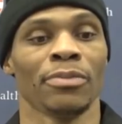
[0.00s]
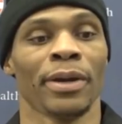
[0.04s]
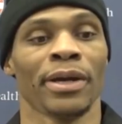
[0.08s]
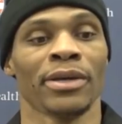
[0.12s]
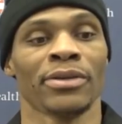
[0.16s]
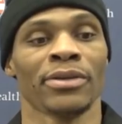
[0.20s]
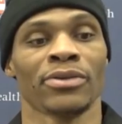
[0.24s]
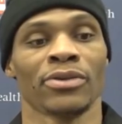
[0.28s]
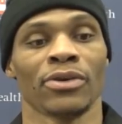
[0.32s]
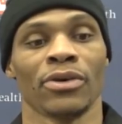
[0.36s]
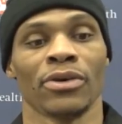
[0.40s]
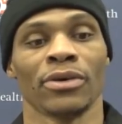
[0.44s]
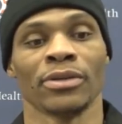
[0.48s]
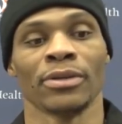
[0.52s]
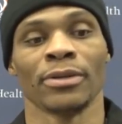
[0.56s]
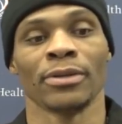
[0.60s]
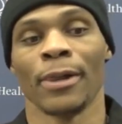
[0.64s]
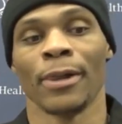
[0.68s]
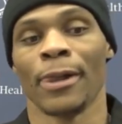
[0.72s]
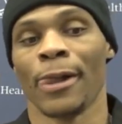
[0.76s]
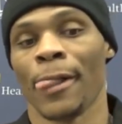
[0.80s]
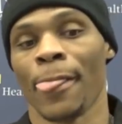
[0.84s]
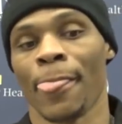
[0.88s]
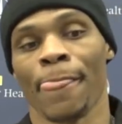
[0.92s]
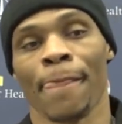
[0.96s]
based on
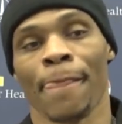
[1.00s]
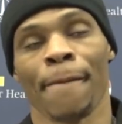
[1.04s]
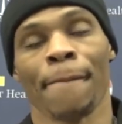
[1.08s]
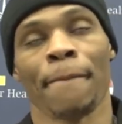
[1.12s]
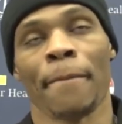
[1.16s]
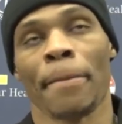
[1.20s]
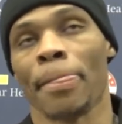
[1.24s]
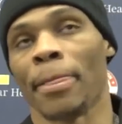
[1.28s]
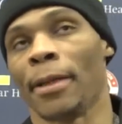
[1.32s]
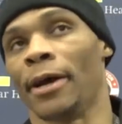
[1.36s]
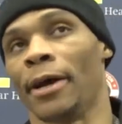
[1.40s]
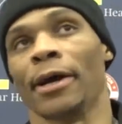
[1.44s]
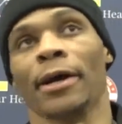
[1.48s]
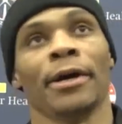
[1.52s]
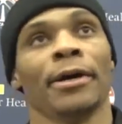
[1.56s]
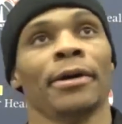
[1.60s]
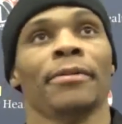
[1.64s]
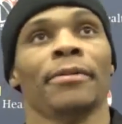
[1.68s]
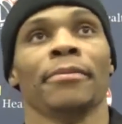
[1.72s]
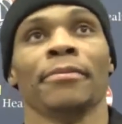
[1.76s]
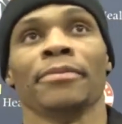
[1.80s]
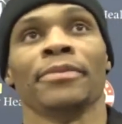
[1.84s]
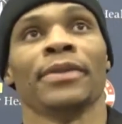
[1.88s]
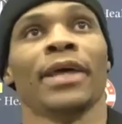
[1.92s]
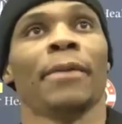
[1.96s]

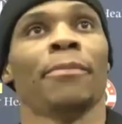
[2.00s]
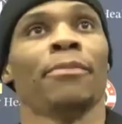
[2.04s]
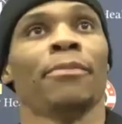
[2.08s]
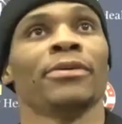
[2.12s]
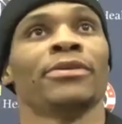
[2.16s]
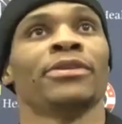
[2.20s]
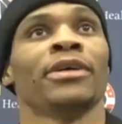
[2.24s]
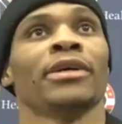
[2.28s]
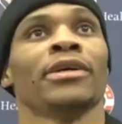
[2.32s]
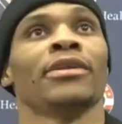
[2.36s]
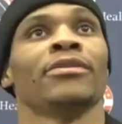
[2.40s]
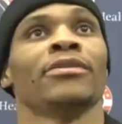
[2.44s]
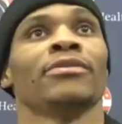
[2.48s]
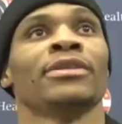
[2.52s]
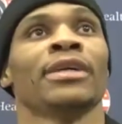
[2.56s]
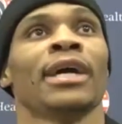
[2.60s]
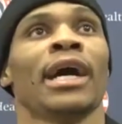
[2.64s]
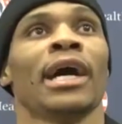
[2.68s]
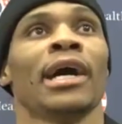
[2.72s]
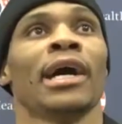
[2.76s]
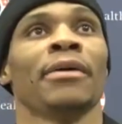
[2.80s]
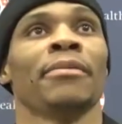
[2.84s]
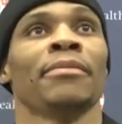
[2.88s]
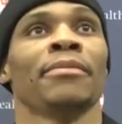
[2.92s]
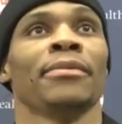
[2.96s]
that particular
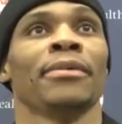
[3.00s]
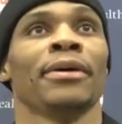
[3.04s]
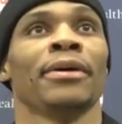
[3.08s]
time.